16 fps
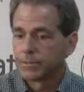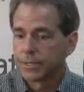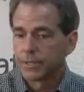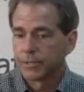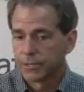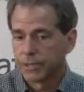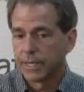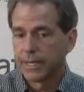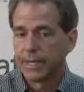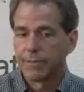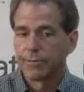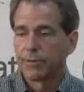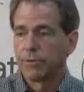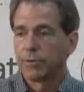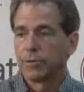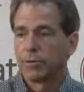because they have
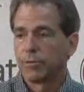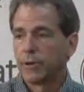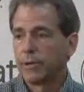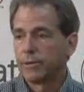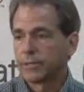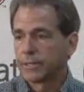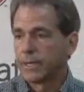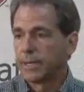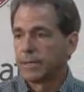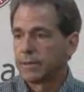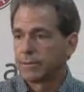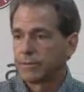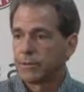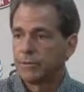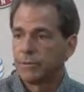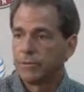two good runners now, and
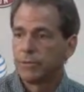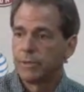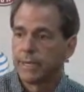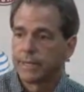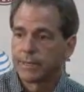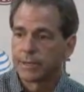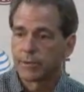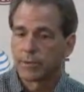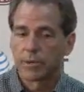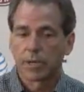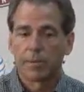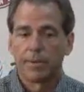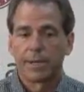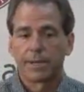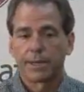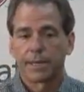if you do that, they're going to
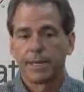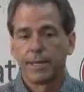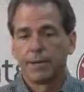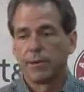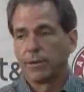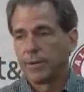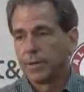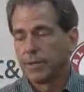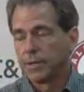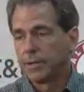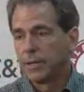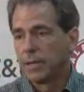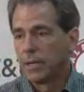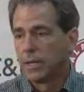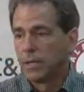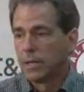come out the gate on you, and
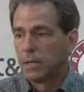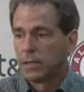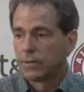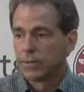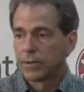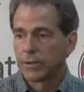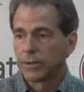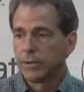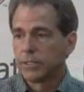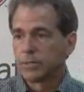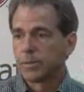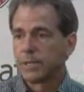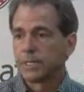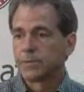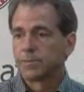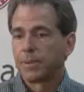they're good
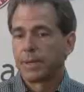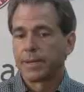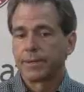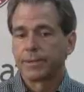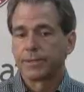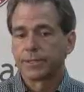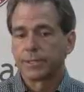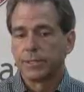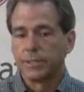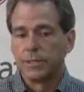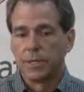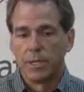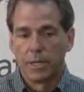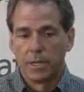space players. And